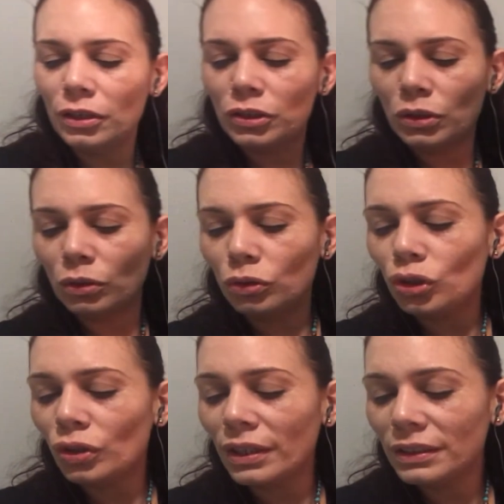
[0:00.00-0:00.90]
So
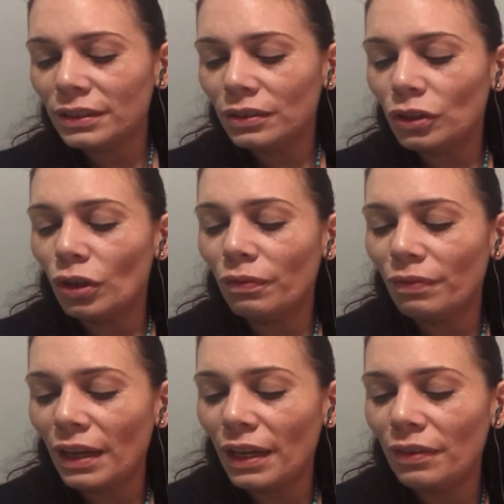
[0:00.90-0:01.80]
trust your
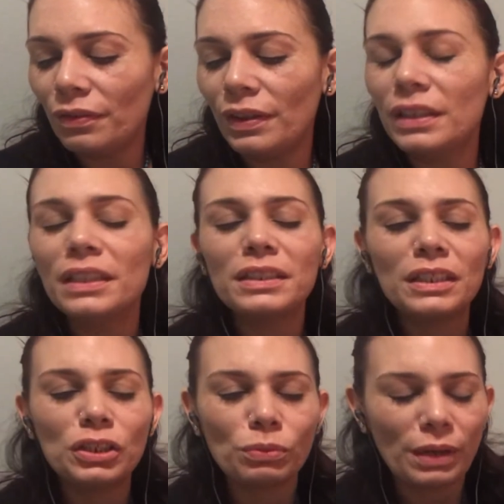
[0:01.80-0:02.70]
faith in this
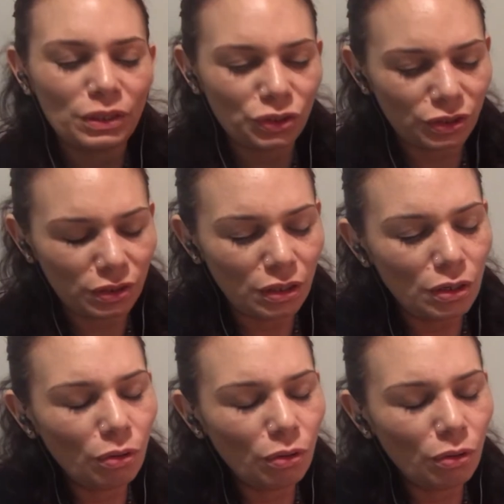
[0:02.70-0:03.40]
situation.